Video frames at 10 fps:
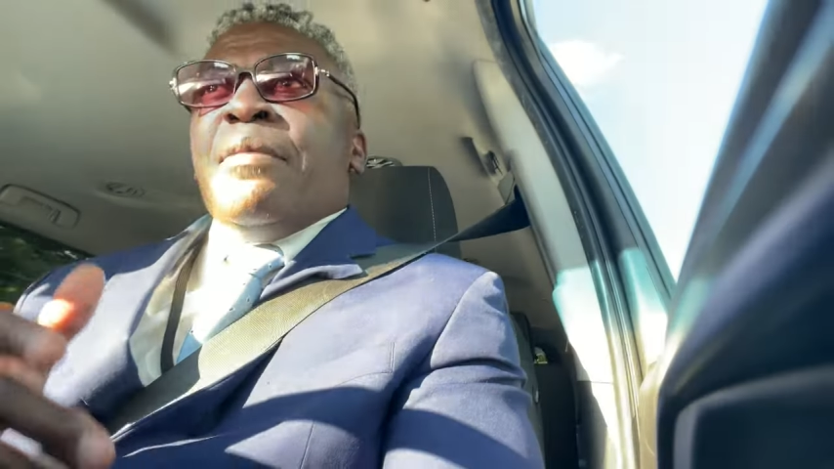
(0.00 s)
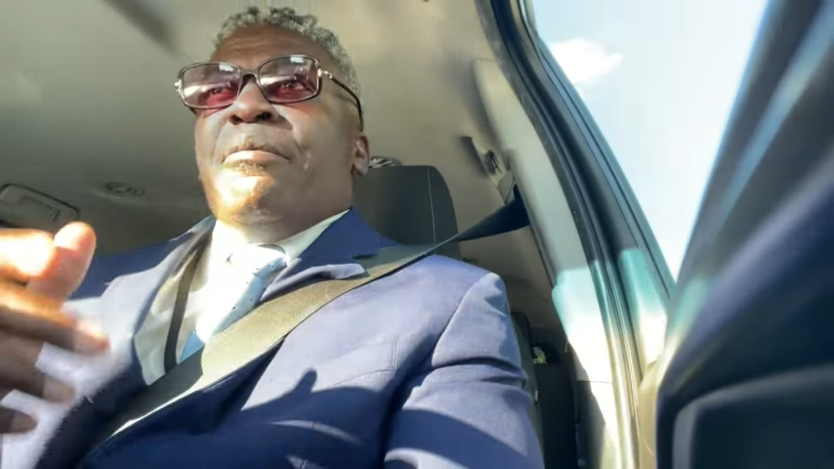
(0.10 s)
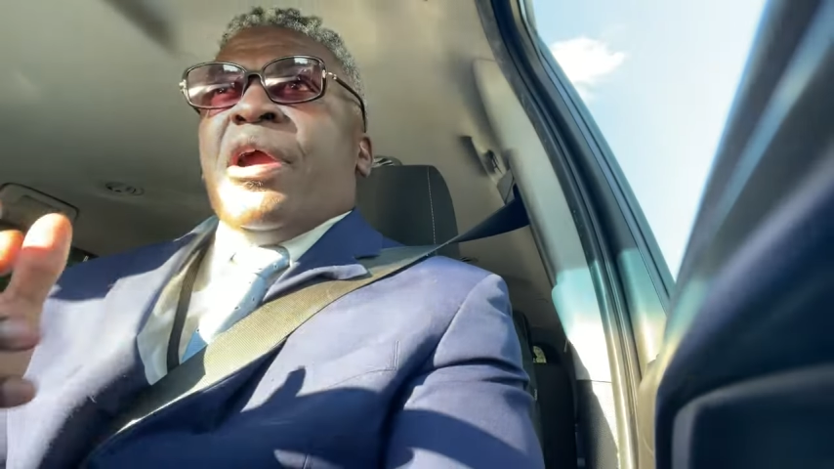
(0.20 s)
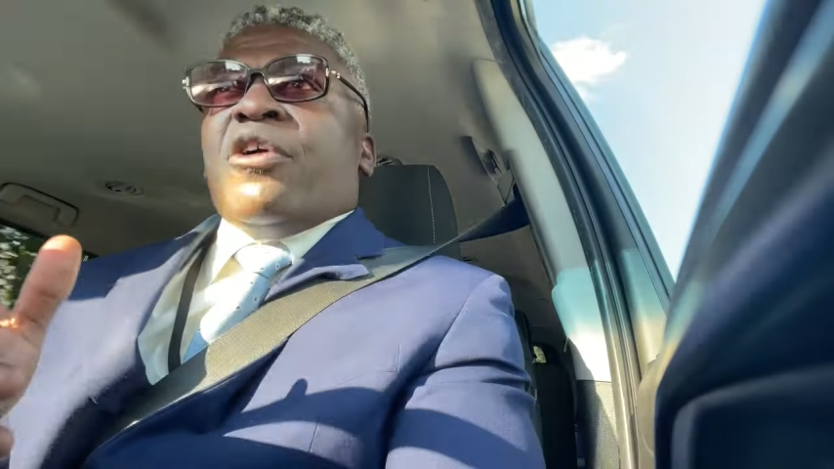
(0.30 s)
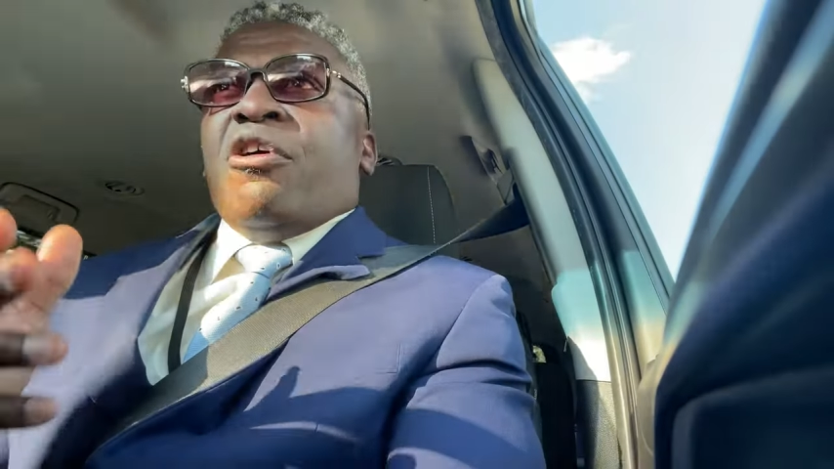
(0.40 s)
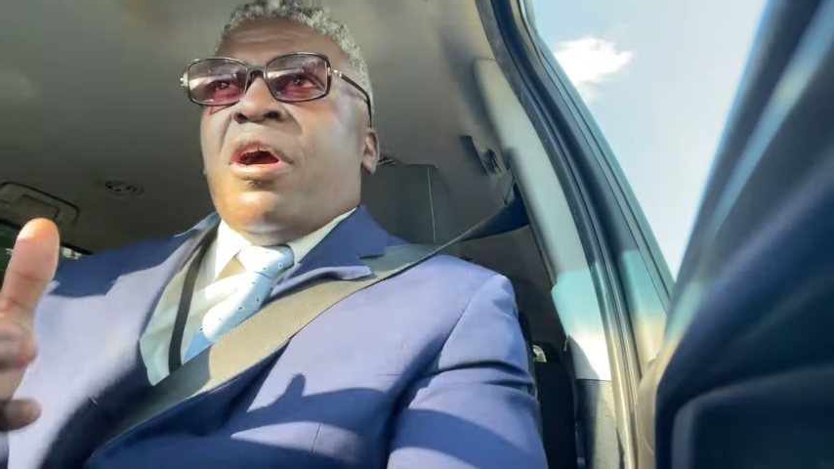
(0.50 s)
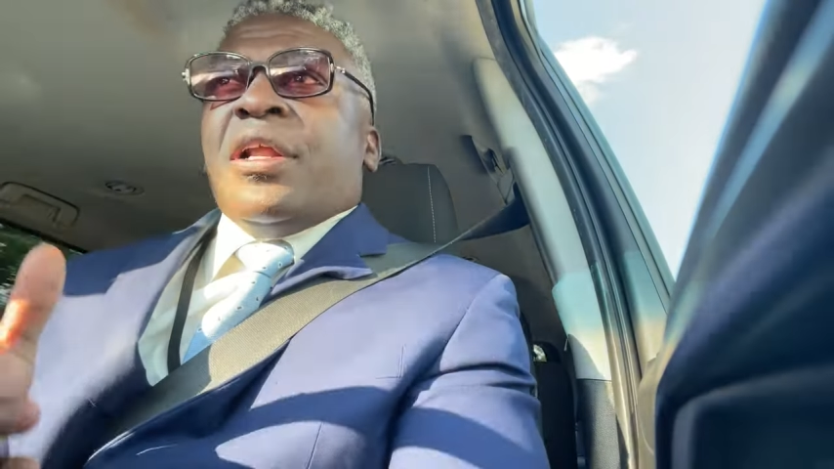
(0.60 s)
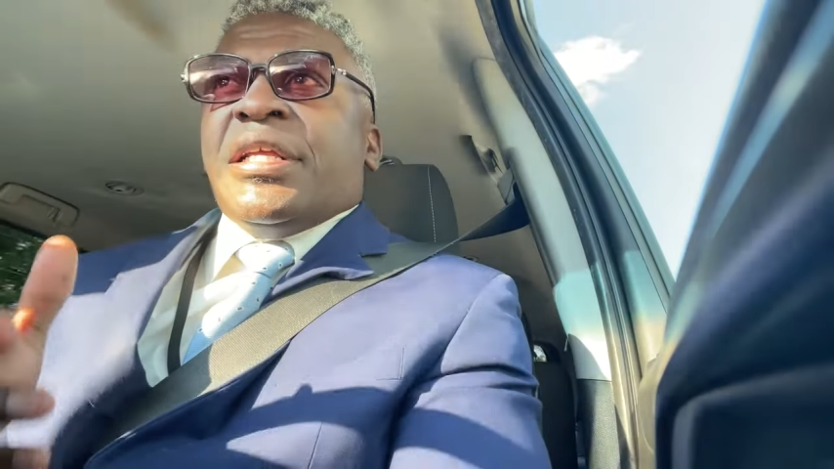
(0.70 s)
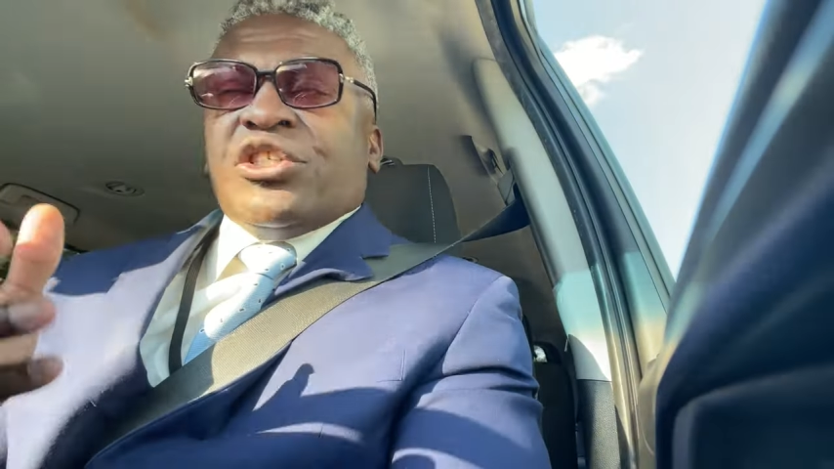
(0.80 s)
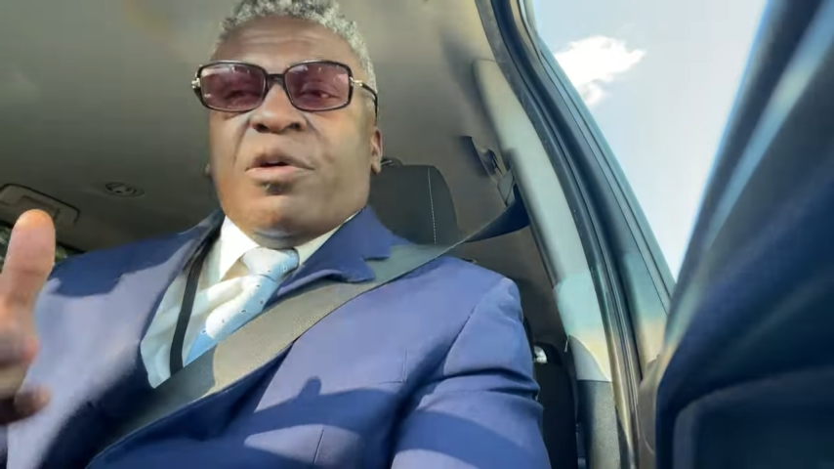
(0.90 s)
Merrick
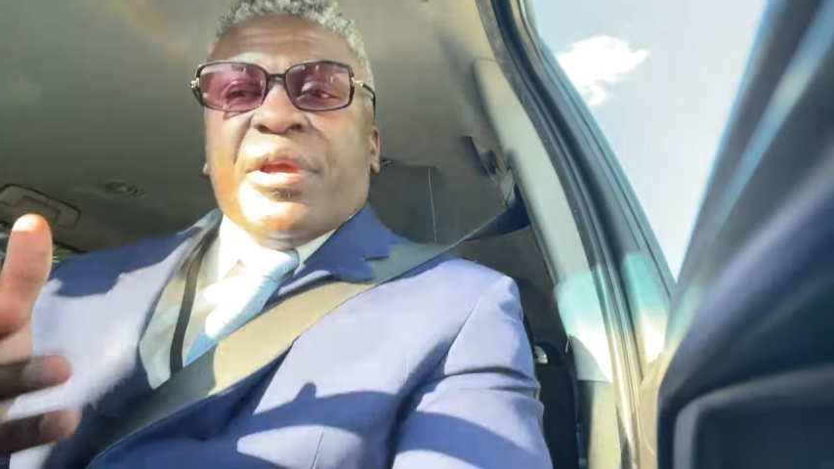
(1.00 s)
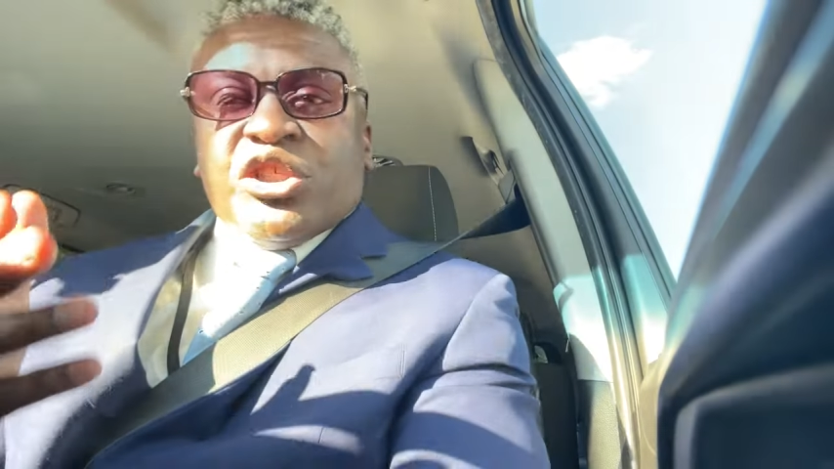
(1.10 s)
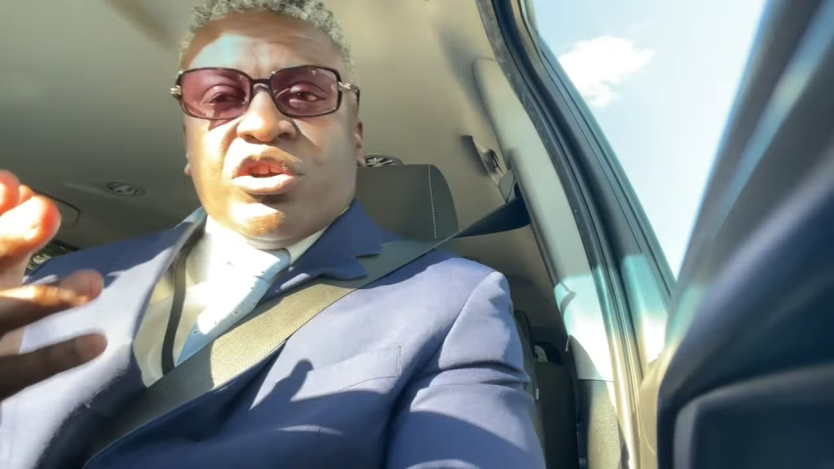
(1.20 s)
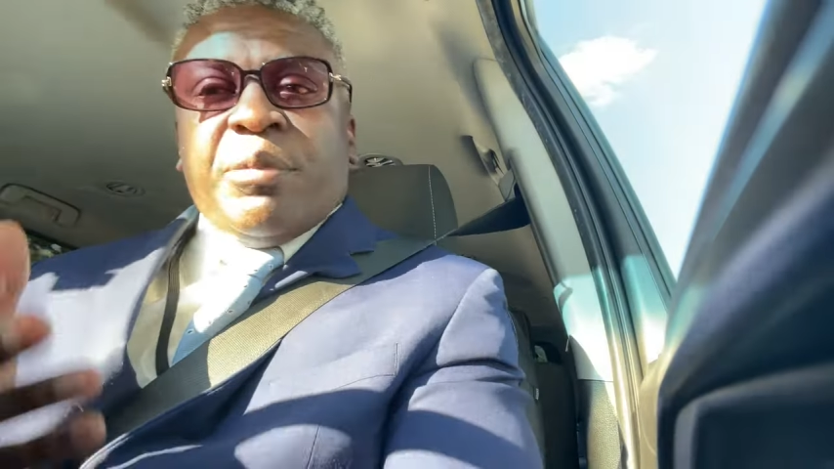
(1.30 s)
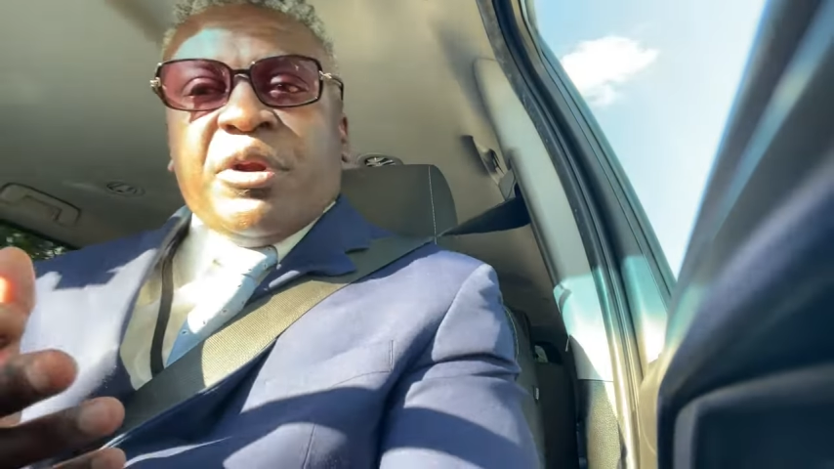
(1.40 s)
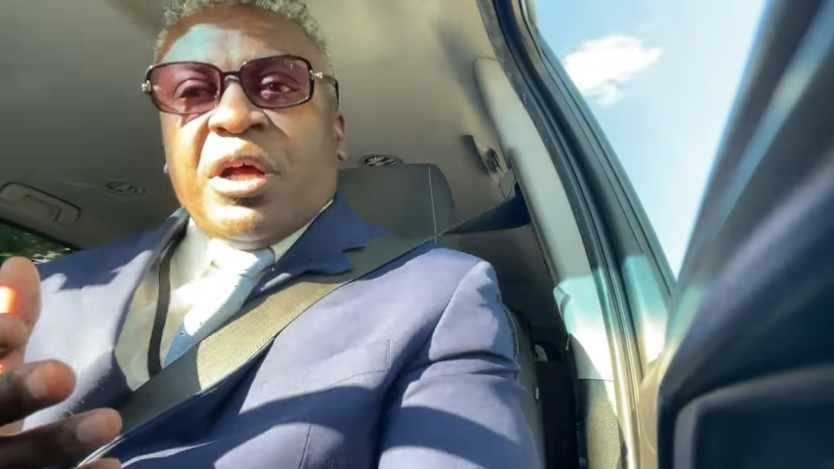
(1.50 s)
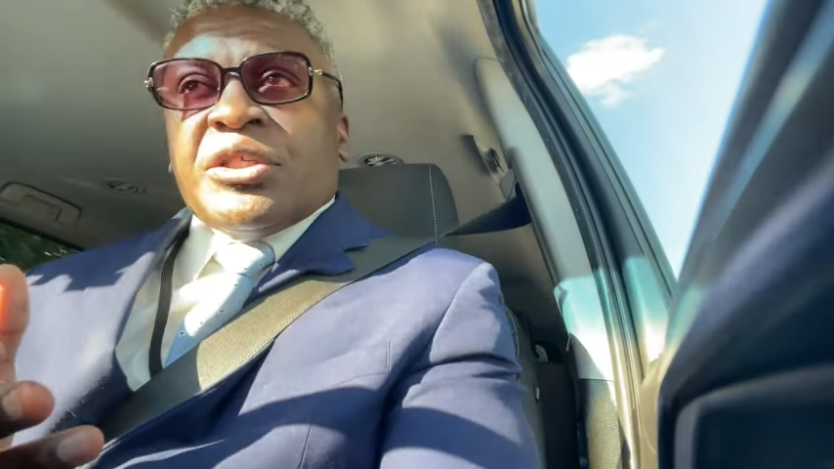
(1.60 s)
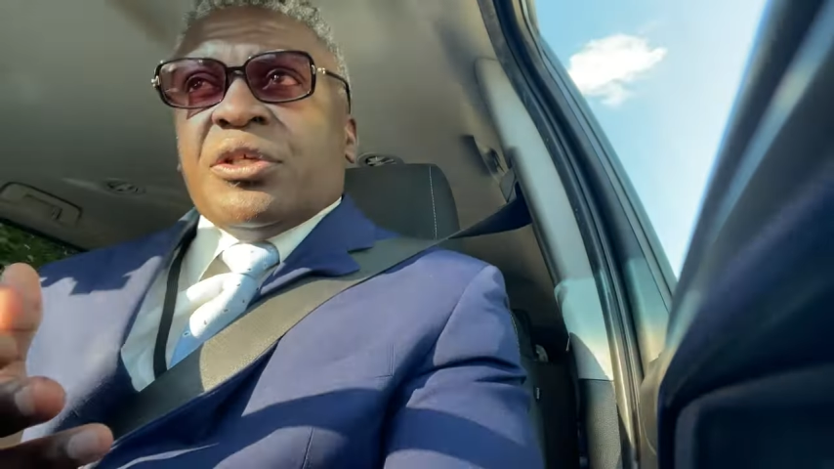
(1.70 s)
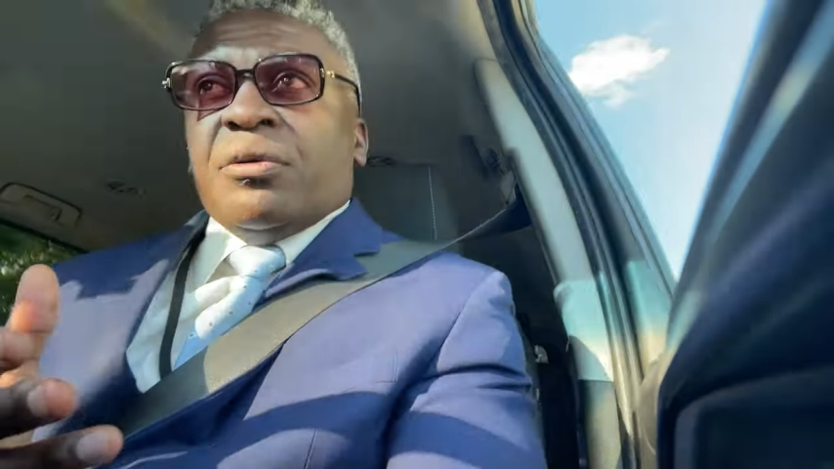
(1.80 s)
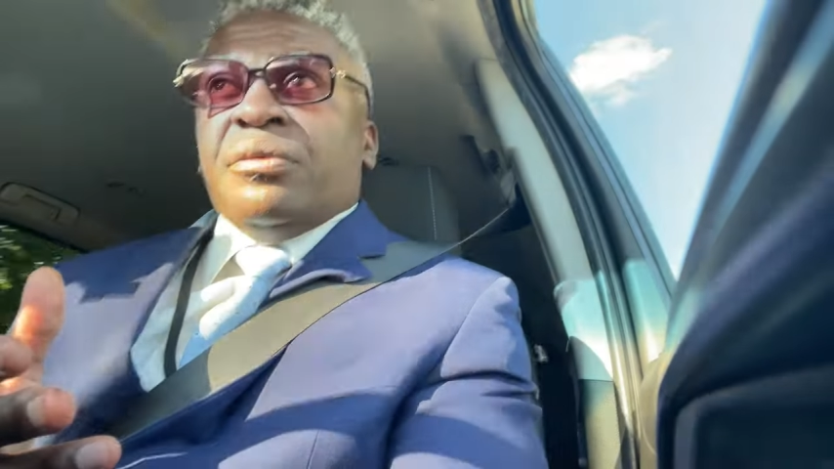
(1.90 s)
Garland is going to be in trouble
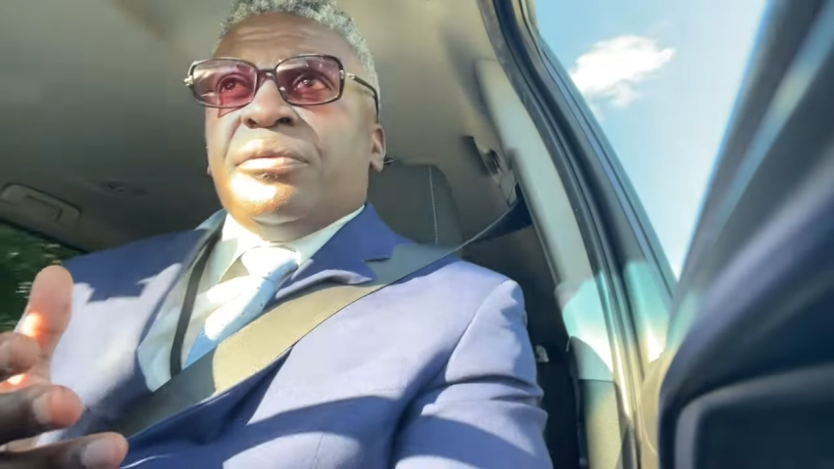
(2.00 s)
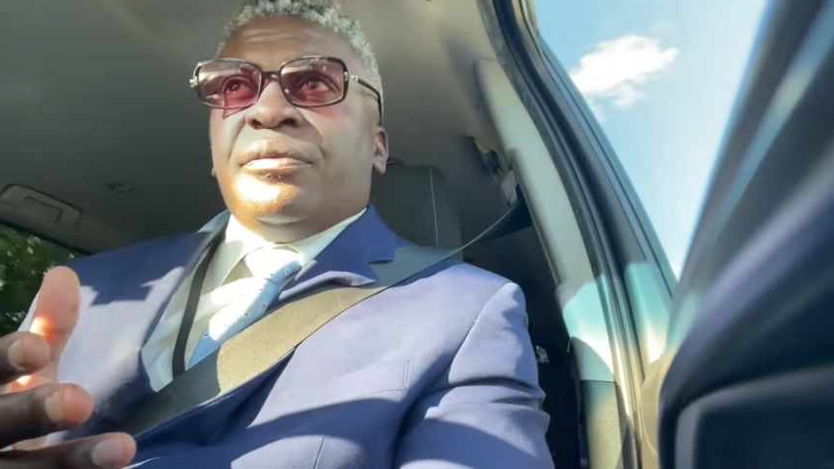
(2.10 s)
also.